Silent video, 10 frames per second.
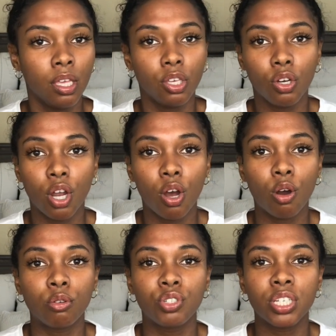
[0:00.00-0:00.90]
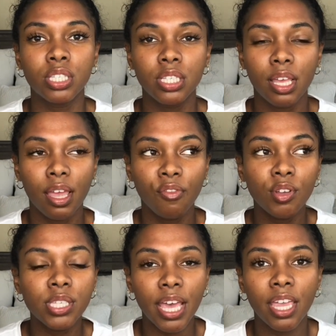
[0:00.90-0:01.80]
you know, just if
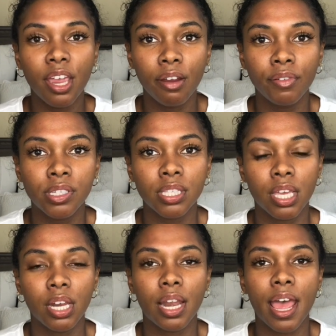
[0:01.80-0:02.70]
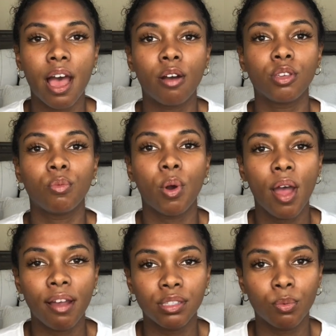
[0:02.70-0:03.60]
you take care of your skin now, you
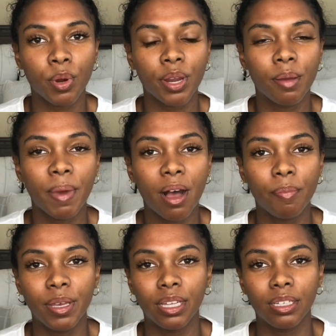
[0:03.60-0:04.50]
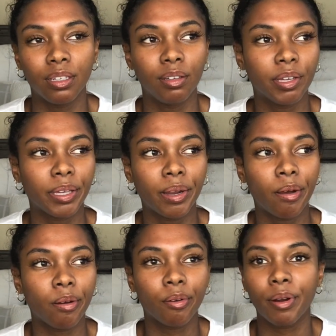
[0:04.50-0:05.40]
won't have to worry about being looking
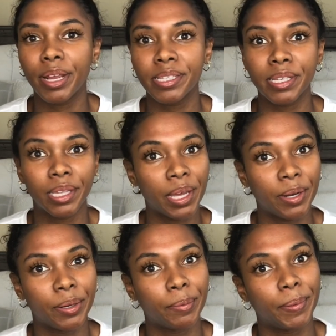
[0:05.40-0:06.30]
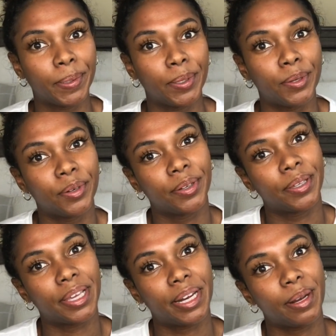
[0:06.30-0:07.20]
all crazy later when you're
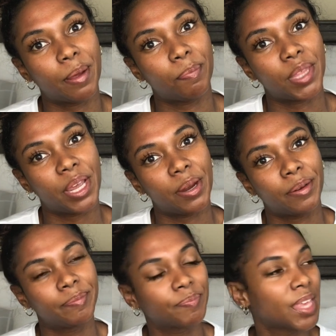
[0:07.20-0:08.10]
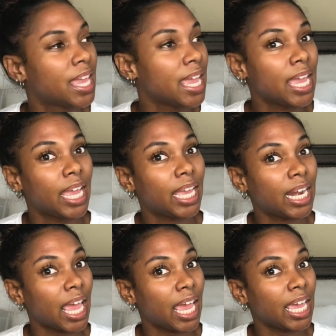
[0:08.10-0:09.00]
getting up there
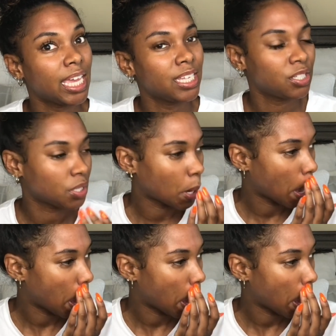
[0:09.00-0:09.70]
in age.